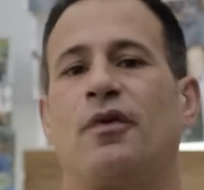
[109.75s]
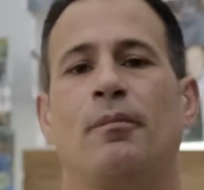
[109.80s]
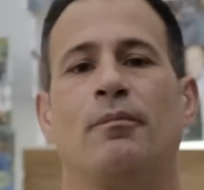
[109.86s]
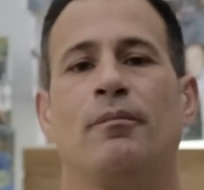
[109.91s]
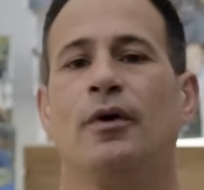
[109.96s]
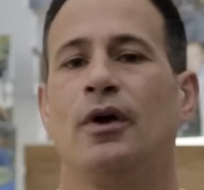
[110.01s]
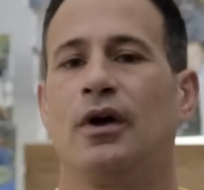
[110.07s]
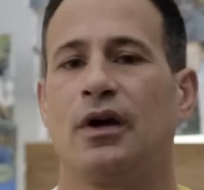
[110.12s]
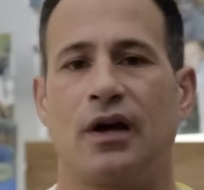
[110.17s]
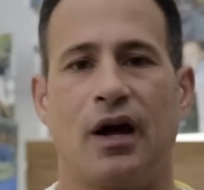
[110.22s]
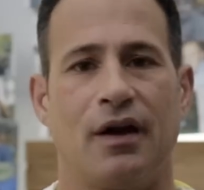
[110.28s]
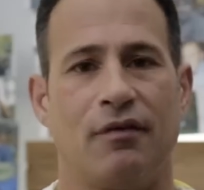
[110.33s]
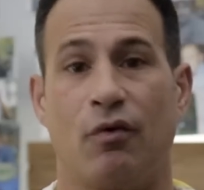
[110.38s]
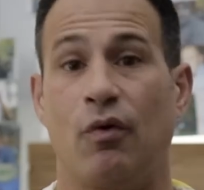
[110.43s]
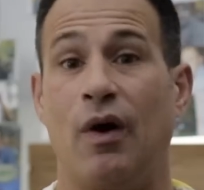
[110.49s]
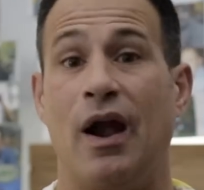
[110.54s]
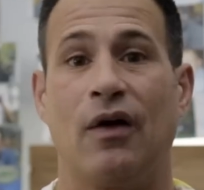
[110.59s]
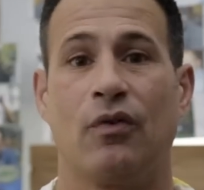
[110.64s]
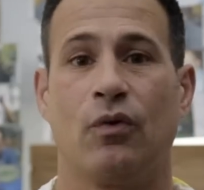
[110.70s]
from kind
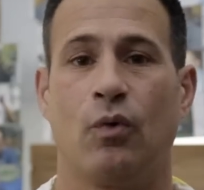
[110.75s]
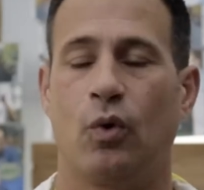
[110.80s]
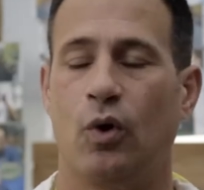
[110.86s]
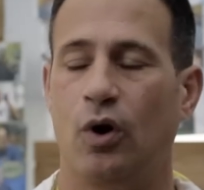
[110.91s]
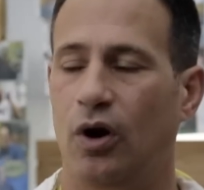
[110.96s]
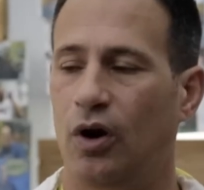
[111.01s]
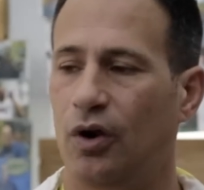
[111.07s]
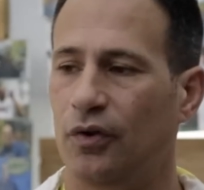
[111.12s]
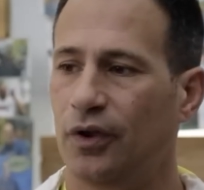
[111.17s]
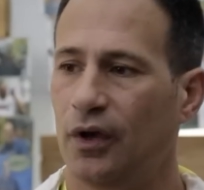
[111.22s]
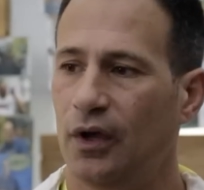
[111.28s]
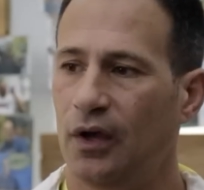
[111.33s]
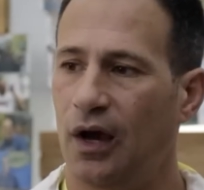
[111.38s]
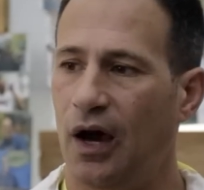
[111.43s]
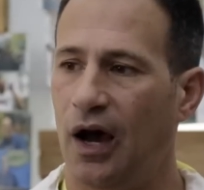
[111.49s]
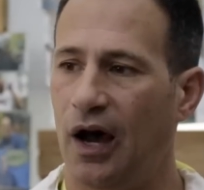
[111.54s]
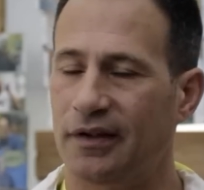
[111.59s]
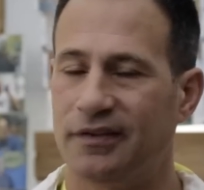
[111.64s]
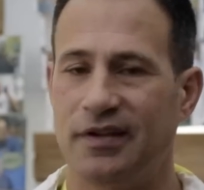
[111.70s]
of around the world
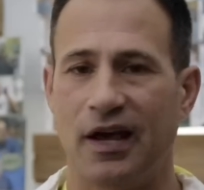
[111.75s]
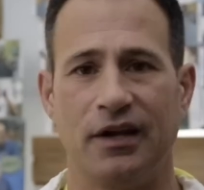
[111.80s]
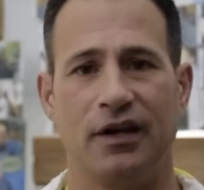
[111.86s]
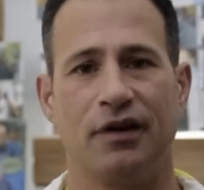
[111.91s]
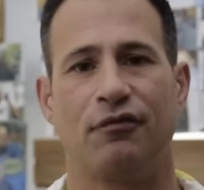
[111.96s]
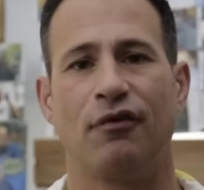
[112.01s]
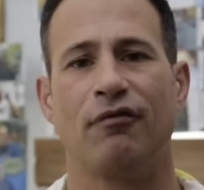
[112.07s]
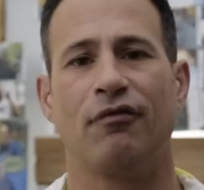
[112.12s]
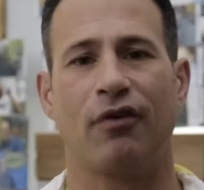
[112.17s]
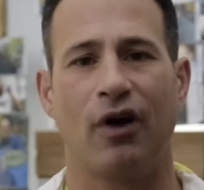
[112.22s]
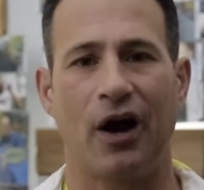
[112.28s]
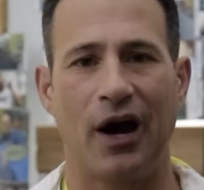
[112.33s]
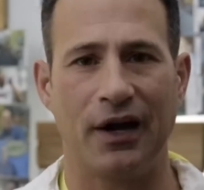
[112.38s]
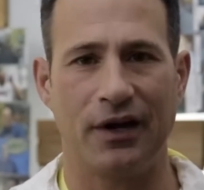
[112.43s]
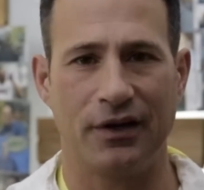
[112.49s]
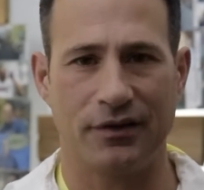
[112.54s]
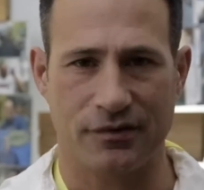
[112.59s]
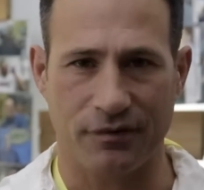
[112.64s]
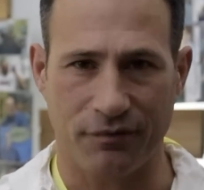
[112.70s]
uh, 10 different
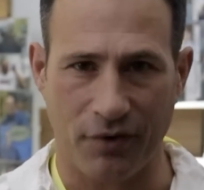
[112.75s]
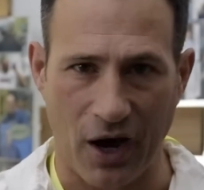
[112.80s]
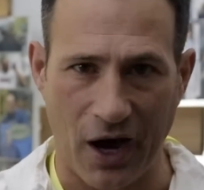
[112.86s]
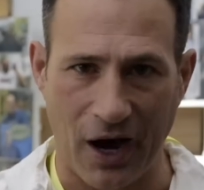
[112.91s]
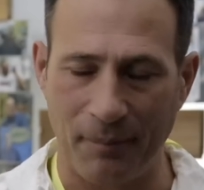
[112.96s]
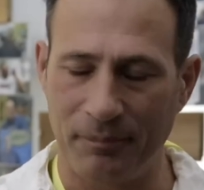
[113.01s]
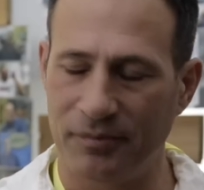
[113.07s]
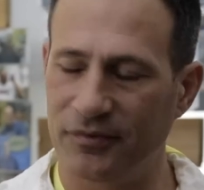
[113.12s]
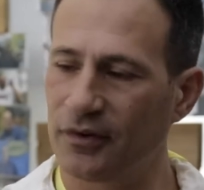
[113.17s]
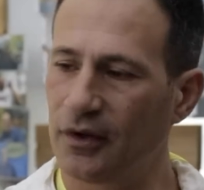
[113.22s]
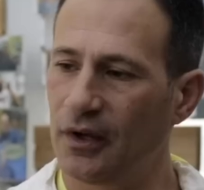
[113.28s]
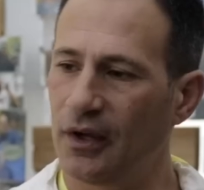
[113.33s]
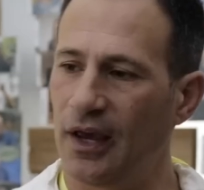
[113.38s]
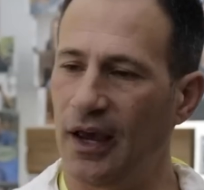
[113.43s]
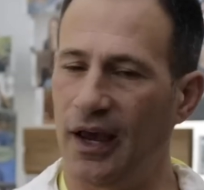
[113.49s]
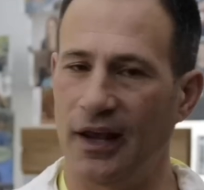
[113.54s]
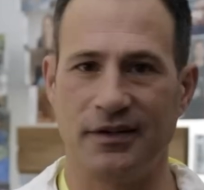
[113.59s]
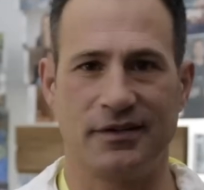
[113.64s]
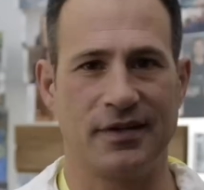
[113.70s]
varieties of hops
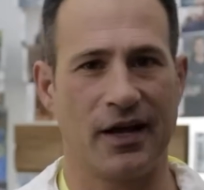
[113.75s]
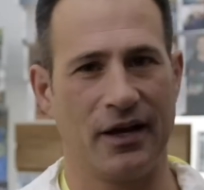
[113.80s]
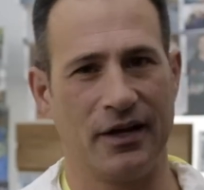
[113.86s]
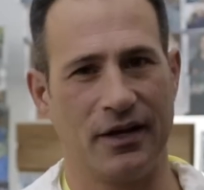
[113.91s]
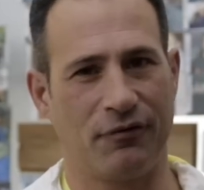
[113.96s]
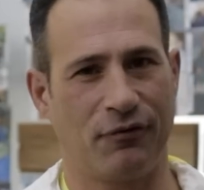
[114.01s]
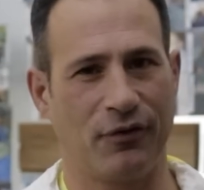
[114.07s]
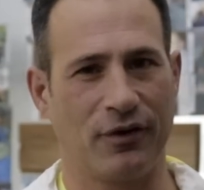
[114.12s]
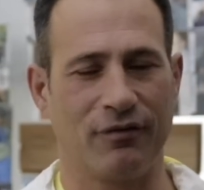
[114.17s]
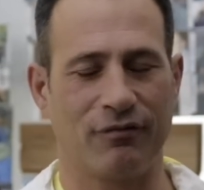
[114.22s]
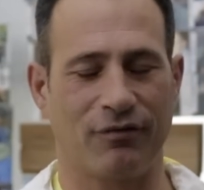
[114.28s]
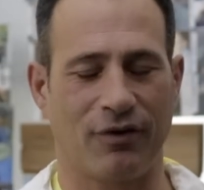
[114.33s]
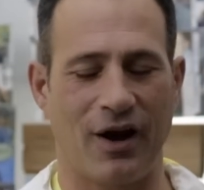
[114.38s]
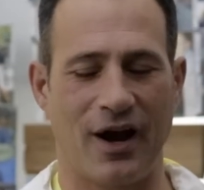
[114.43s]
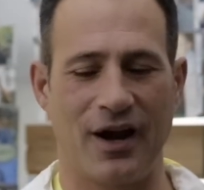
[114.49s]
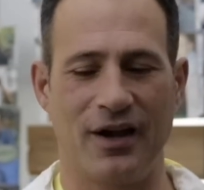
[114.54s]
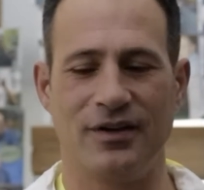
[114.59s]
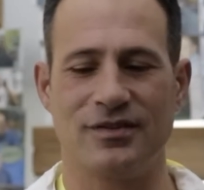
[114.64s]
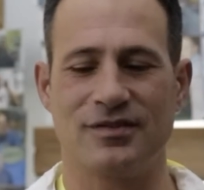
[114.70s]
and 10 different
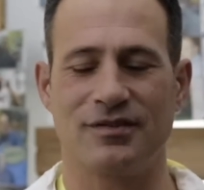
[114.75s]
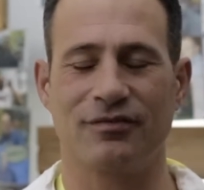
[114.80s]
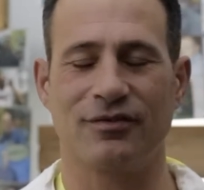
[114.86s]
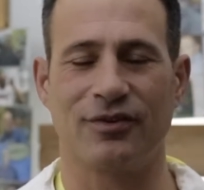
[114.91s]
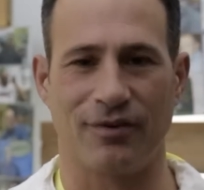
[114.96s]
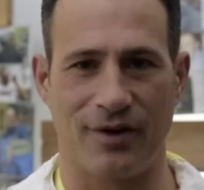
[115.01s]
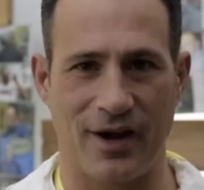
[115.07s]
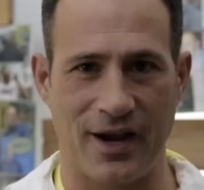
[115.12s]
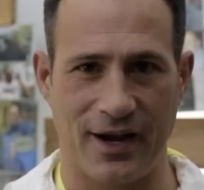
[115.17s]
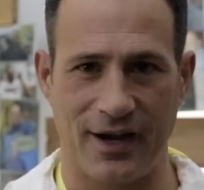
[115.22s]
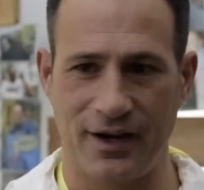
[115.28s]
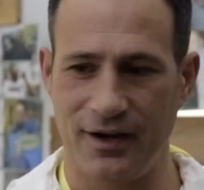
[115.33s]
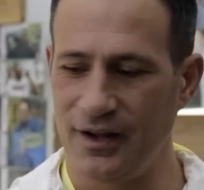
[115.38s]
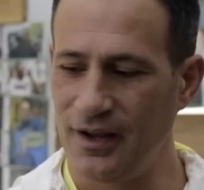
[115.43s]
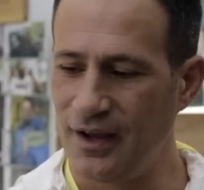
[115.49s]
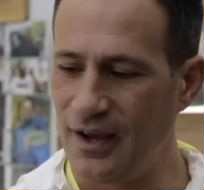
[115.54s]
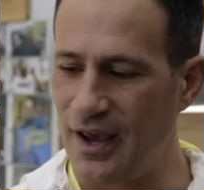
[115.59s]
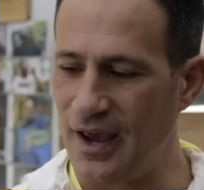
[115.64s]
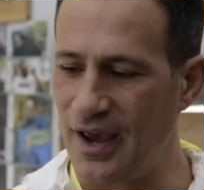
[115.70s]
varieties of grain
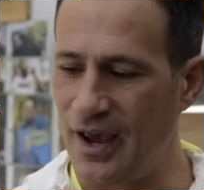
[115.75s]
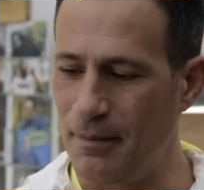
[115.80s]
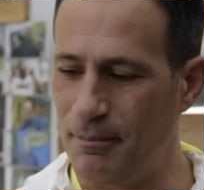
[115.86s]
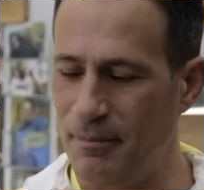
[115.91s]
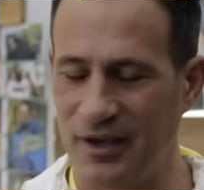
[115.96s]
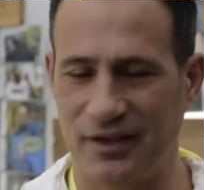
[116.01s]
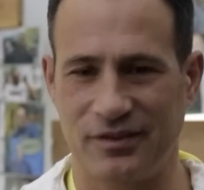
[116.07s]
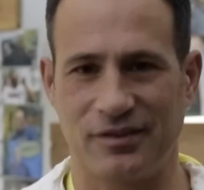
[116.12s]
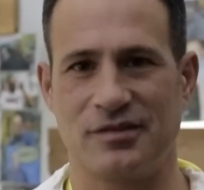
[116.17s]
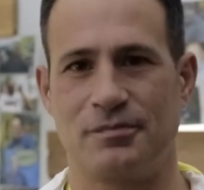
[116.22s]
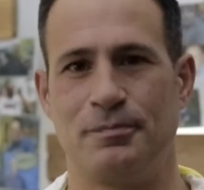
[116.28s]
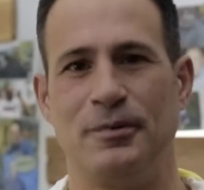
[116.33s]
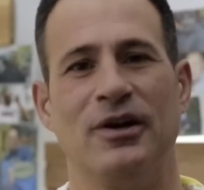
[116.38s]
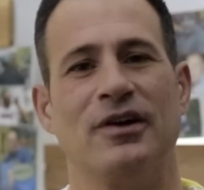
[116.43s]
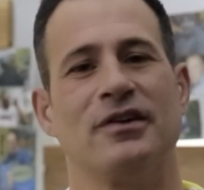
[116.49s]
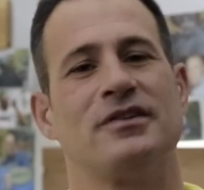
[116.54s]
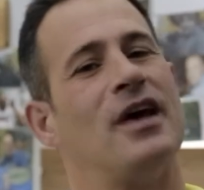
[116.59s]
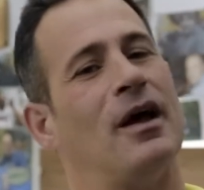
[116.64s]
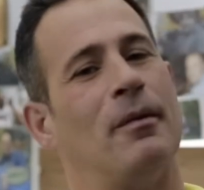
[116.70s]
and make this
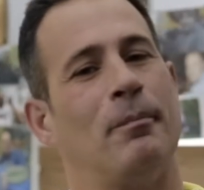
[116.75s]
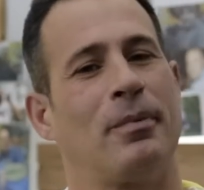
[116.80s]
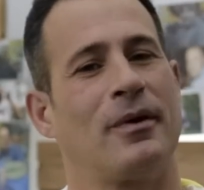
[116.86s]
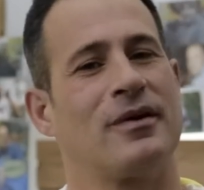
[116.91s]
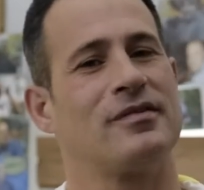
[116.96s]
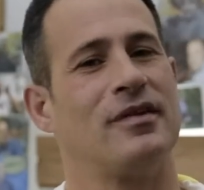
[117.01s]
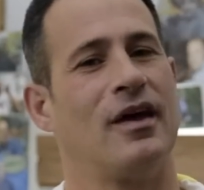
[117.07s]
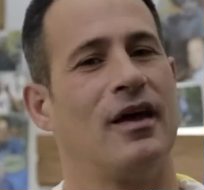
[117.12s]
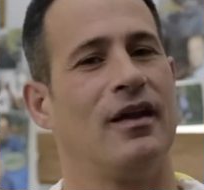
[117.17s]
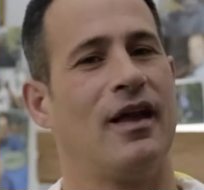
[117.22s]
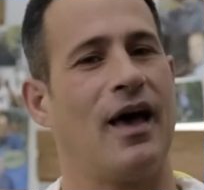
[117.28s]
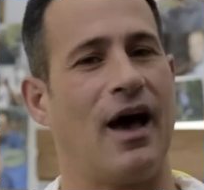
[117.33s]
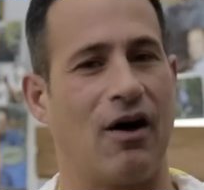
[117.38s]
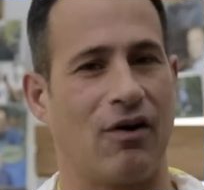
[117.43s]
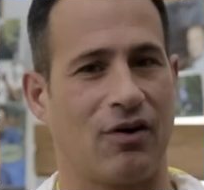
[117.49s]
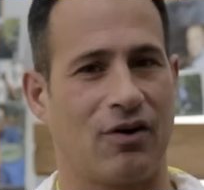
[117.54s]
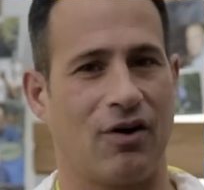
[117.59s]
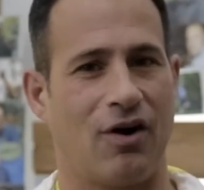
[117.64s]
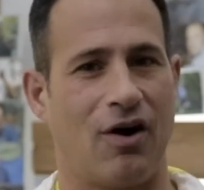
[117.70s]
beer 10%
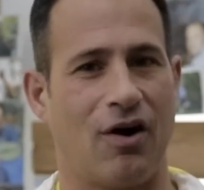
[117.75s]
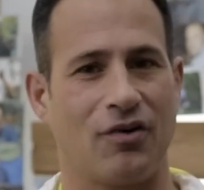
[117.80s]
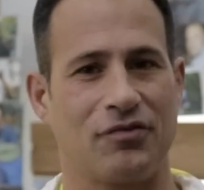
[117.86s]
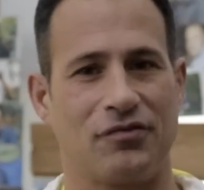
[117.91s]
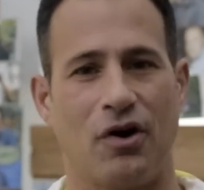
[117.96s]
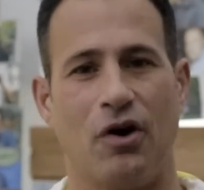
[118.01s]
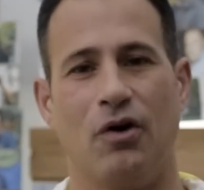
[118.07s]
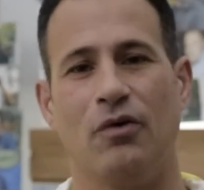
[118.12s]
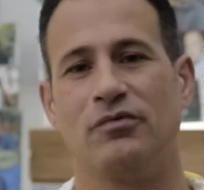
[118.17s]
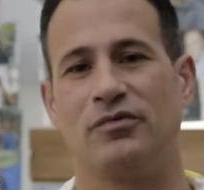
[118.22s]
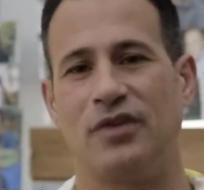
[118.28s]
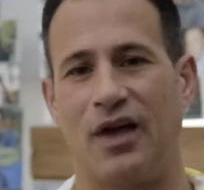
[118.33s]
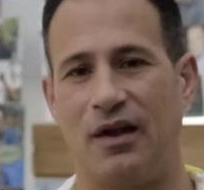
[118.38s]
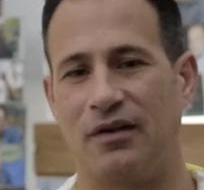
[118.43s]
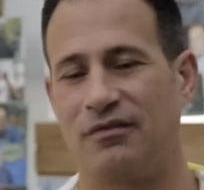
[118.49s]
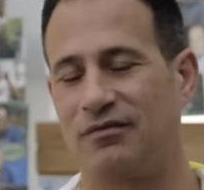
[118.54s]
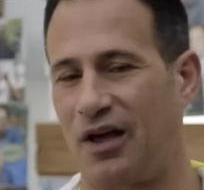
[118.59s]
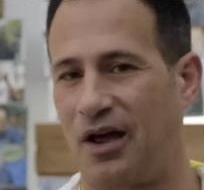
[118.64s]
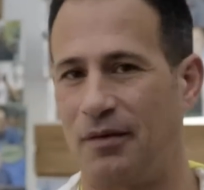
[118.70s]
alcohol. So
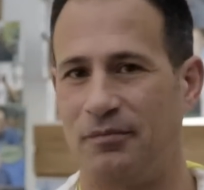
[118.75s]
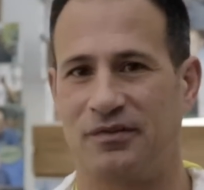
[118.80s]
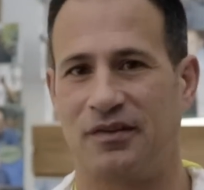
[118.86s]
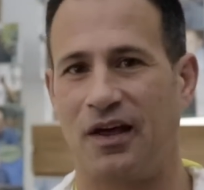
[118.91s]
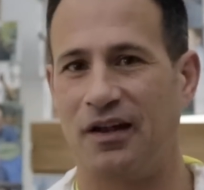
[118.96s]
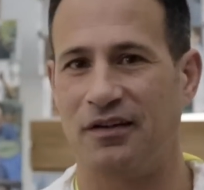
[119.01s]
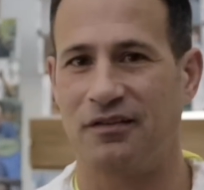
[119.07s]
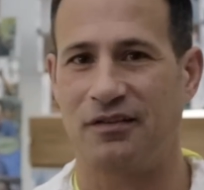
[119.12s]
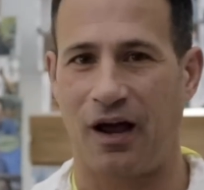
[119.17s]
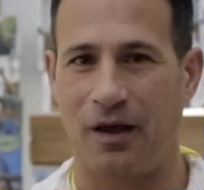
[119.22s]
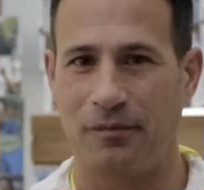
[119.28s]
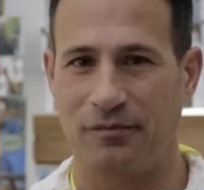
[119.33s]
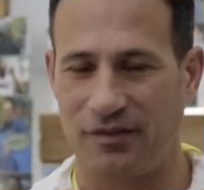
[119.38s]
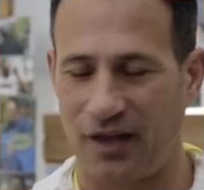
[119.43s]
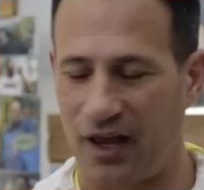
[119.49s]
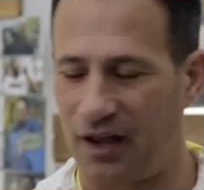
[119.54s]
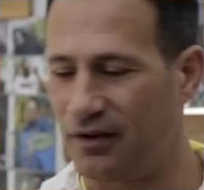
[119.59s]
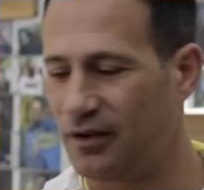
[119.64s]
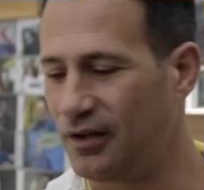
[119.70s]
10 times 10
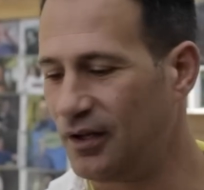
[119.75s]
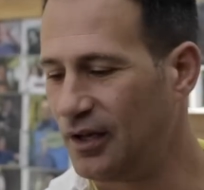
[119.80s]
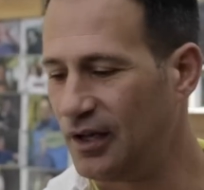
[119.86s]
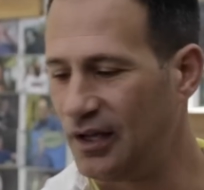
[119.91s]
times 10